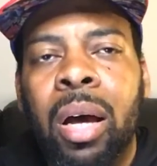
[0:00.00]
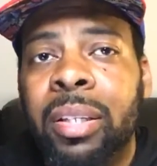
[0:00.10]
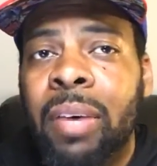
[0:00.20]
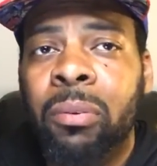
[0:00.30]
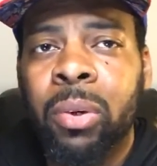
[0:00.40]

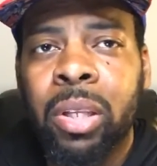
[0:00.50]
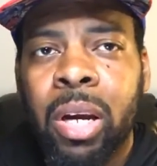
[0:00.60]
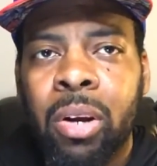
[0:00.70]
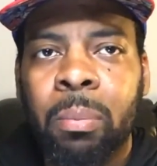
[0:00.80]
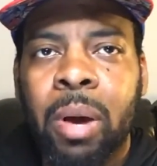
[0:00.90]
never really
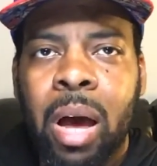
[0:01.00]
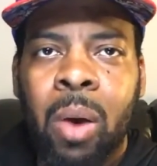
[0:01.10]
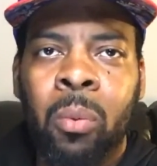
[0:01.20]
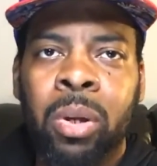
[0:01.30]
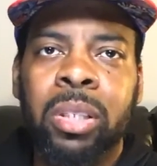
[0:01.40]
heard about. I
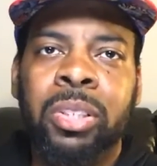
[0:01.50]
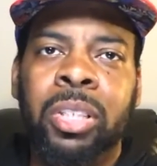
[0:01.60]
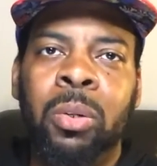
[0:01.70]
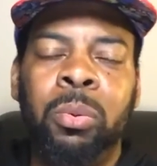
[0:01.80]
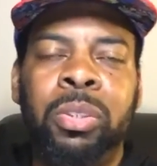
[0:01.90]
wanted to
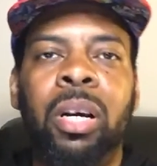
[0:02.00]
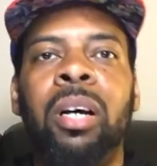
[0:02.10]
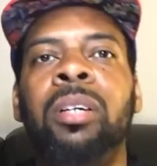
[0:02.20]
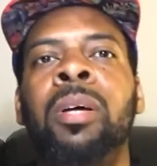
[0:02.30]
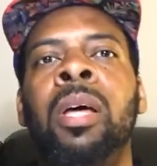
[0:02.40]
share with
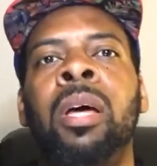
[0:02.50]
y'all.